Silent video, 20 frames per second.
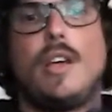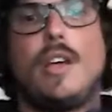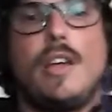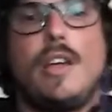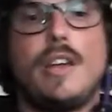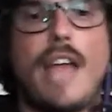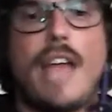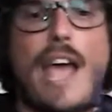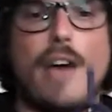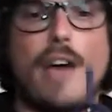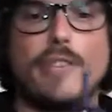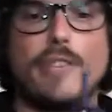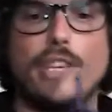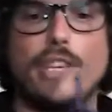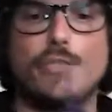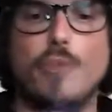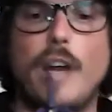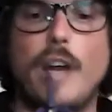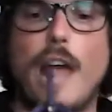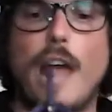Now,
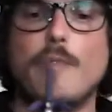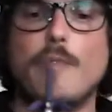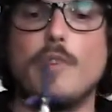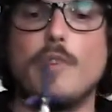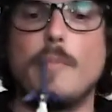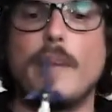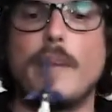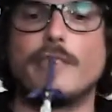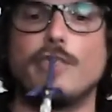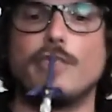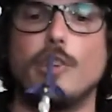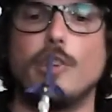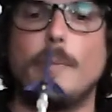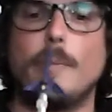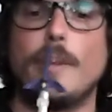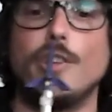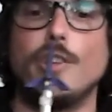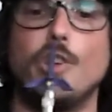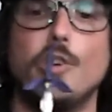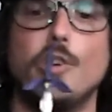this one, I will admit, it's a little
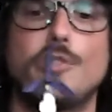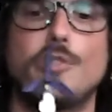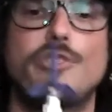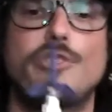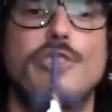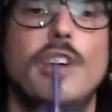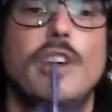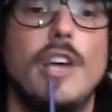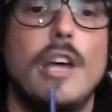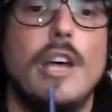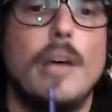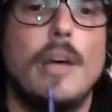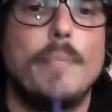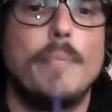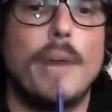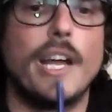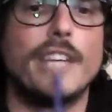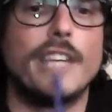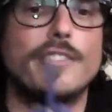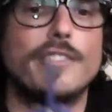bit loose,
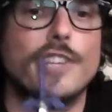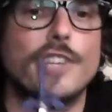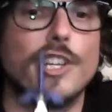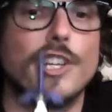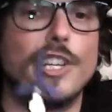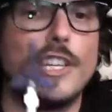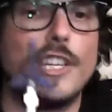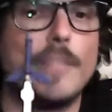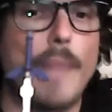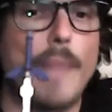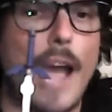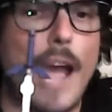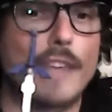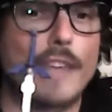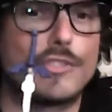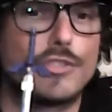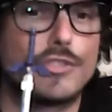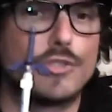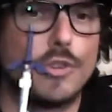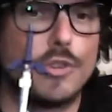but it's literally the
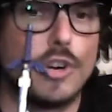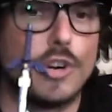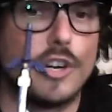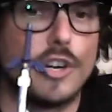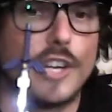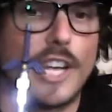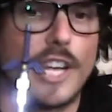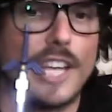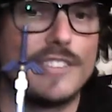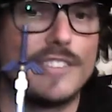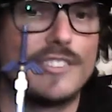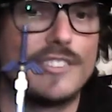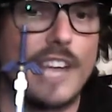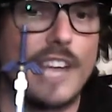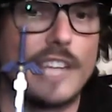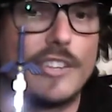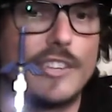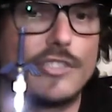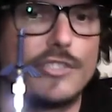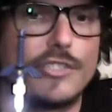Master Sword
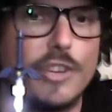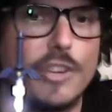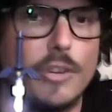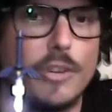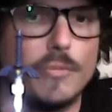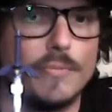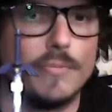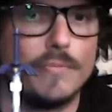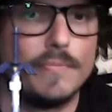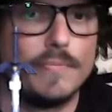inside the stone.